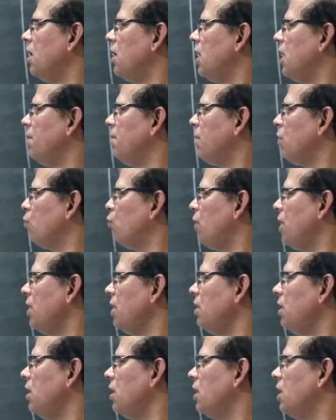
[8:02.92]
number
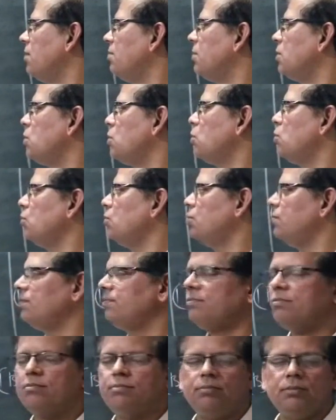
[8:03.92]
1, number 2.
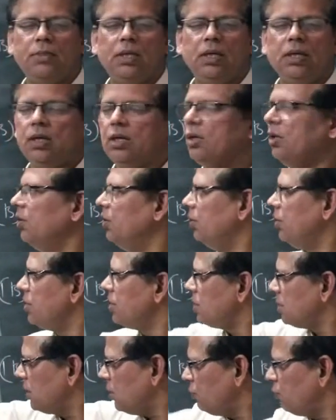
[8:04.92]

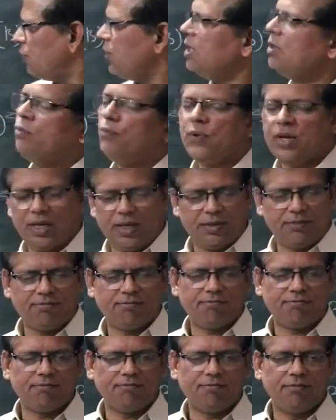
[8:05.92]
This is the one way.
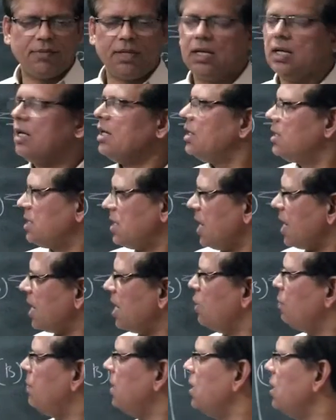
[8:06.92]

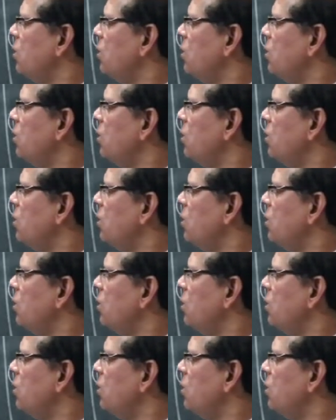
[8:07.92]
Second way,